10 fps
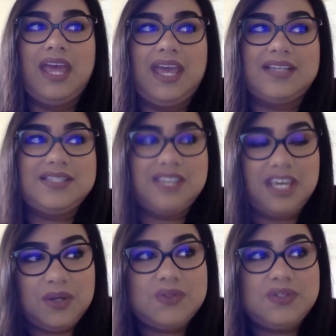
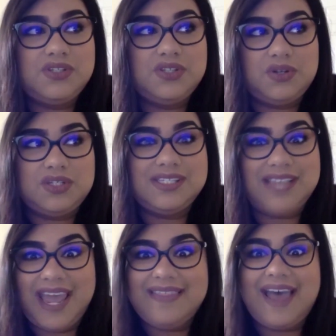excuse to
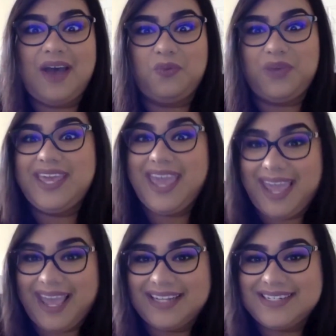say that we
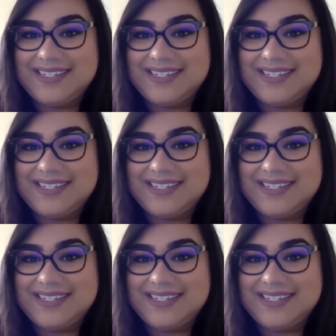can't